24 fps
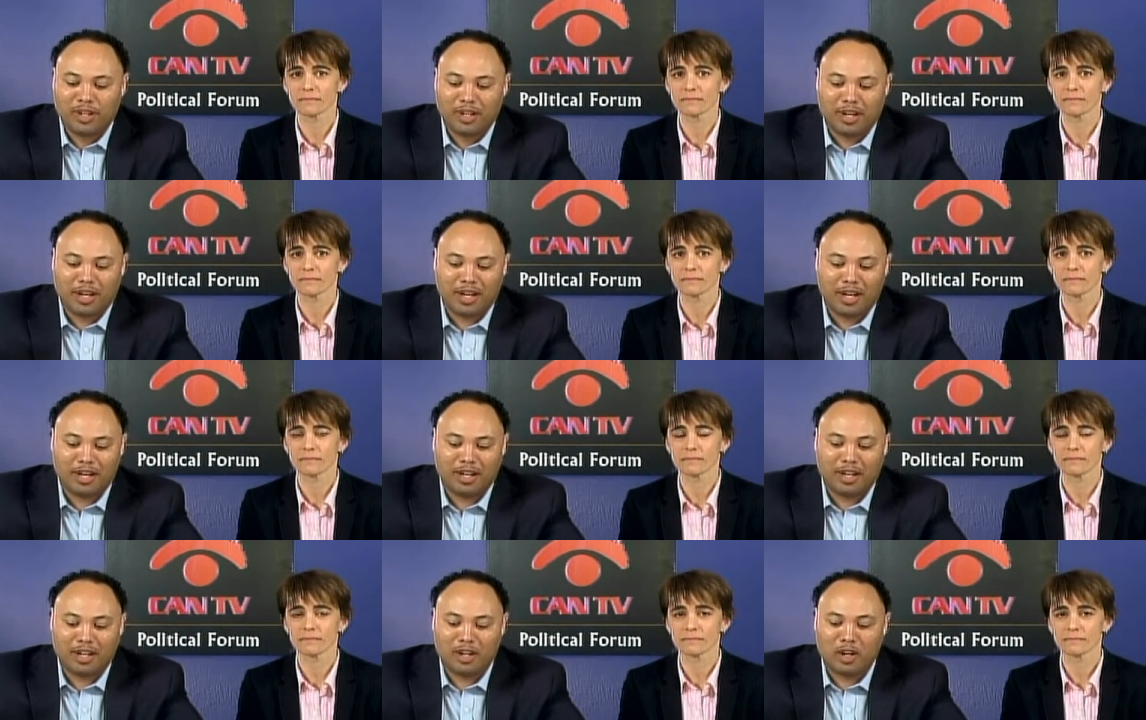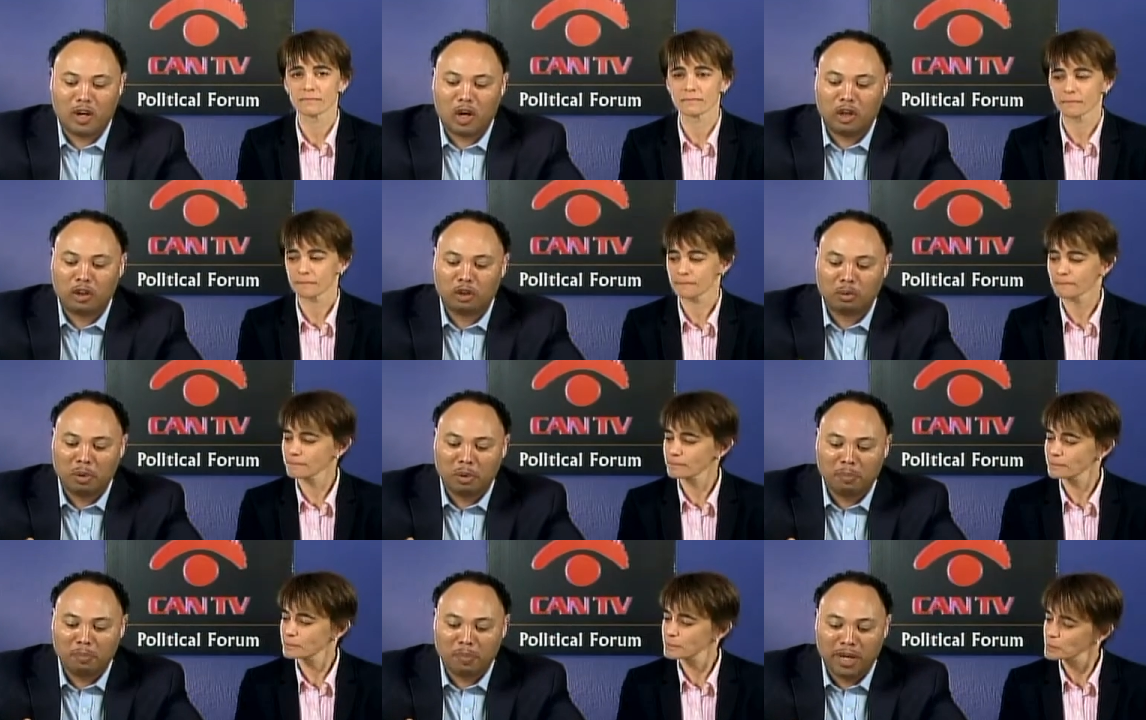Speaker 1: Uh, and
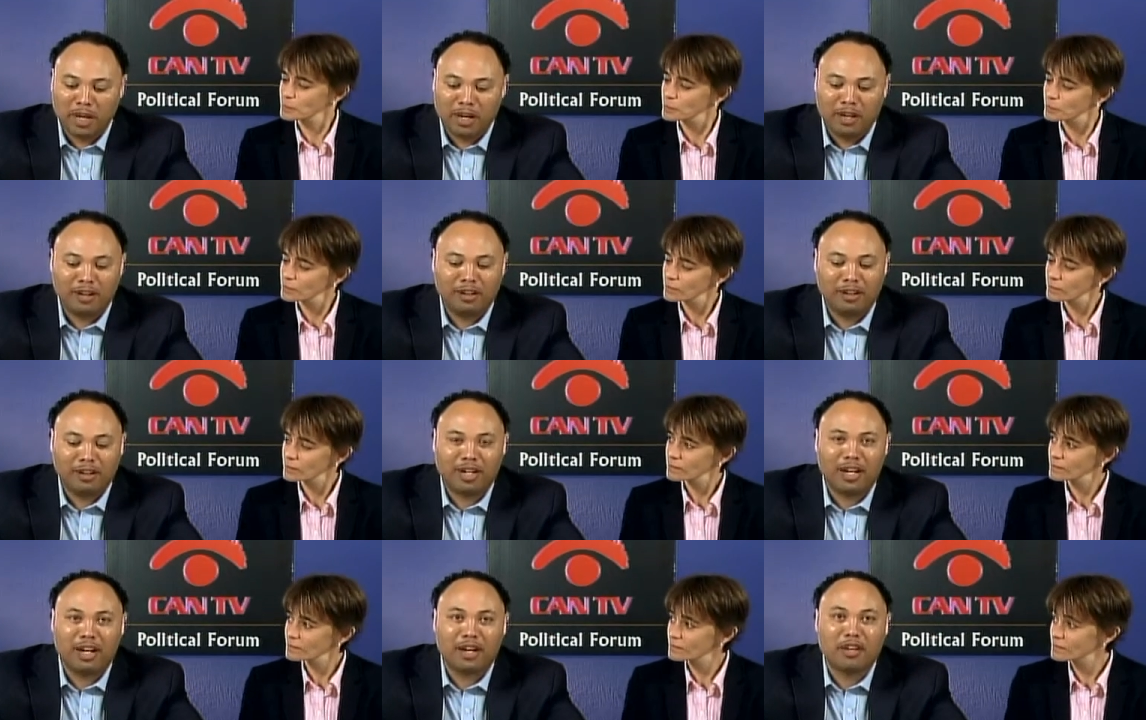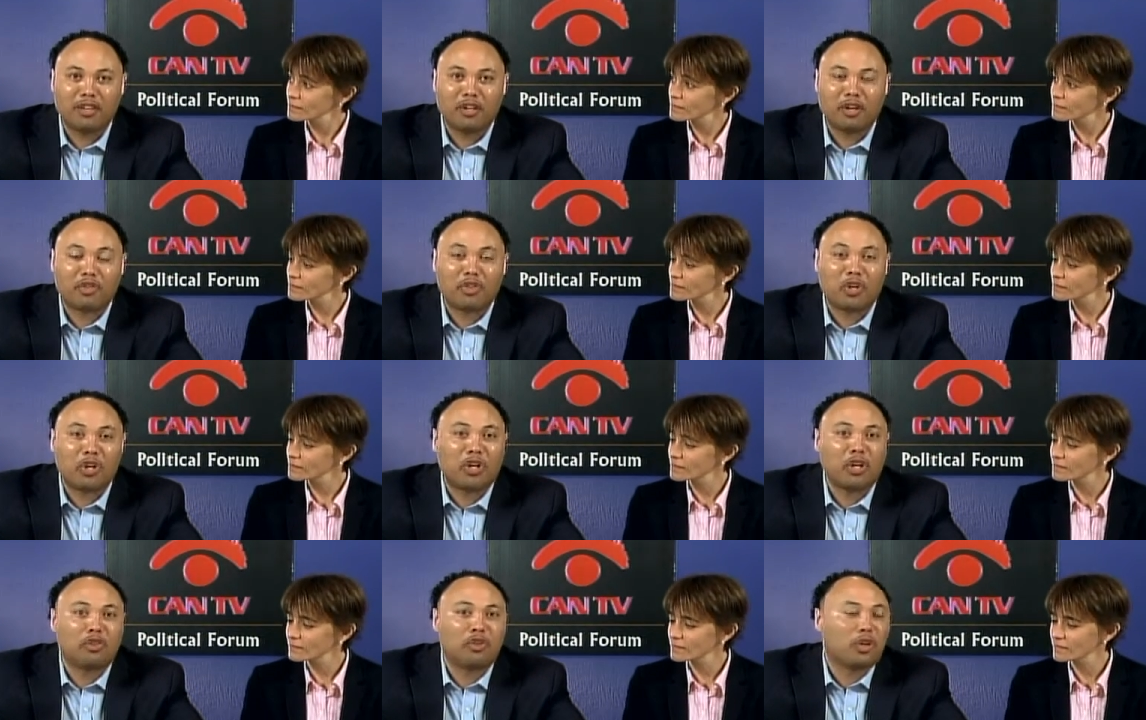Alderman Mell, uh, the
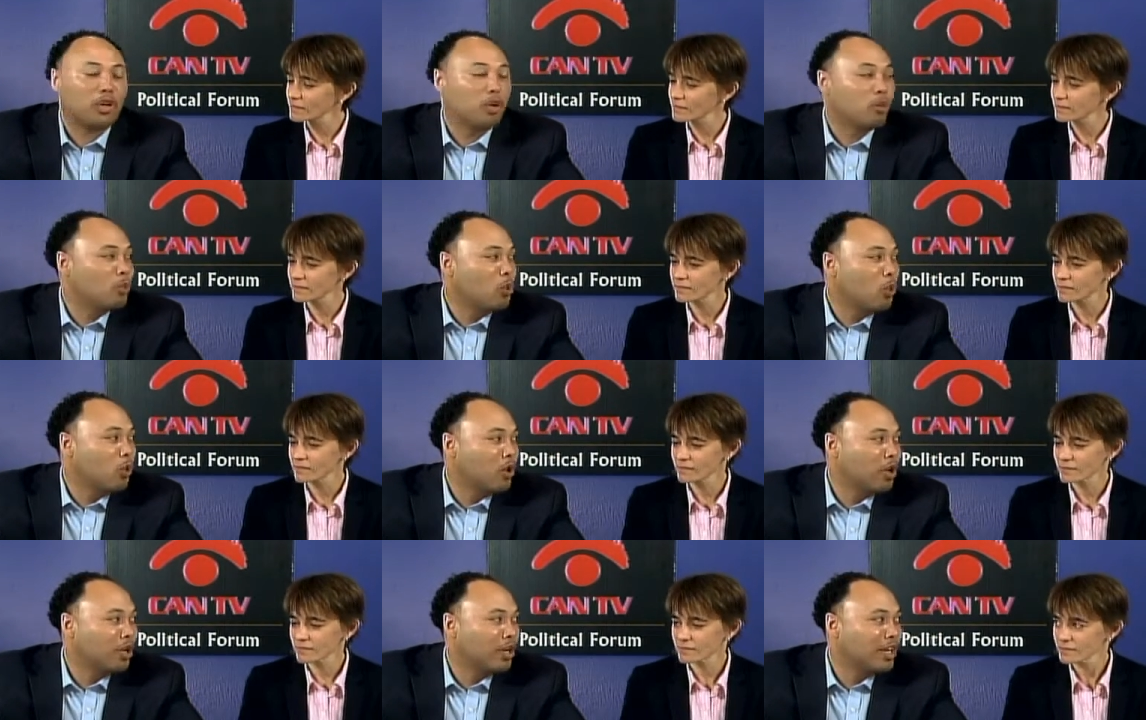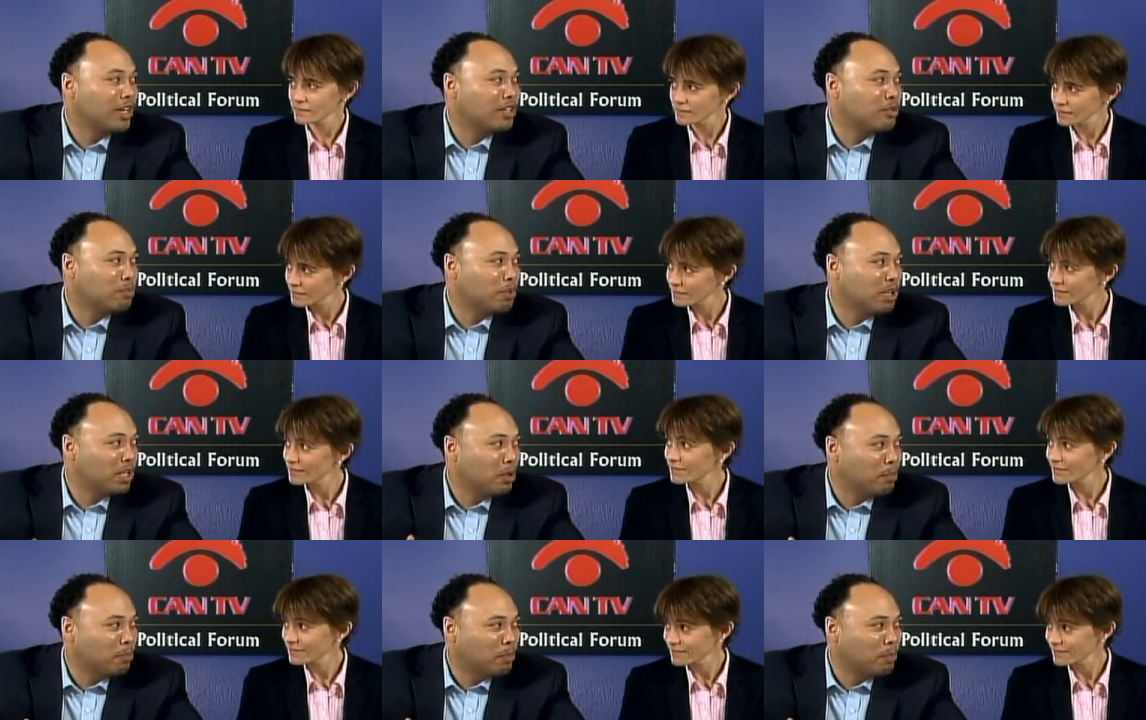33rd Ward has been a